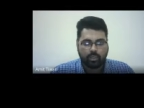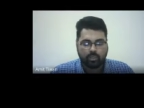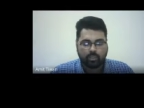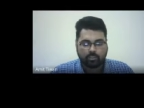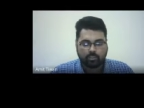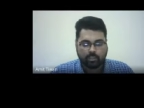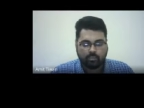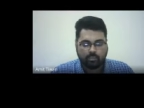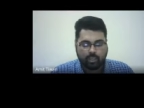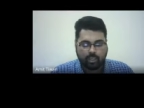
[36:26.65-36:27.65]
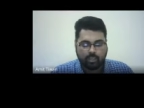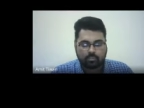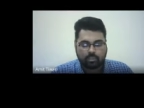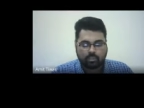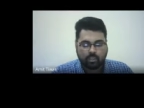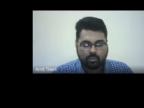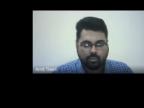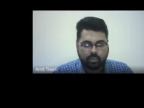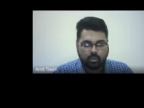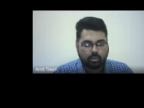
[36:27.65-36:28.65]
Interstage annealing and stress are
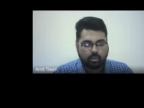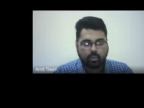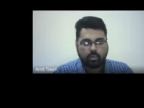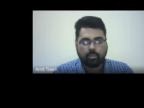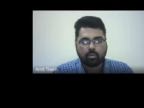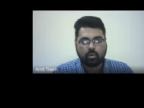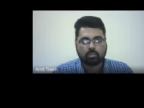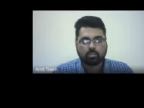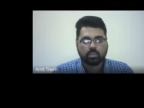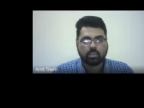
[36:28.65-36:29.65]
revealing not required, because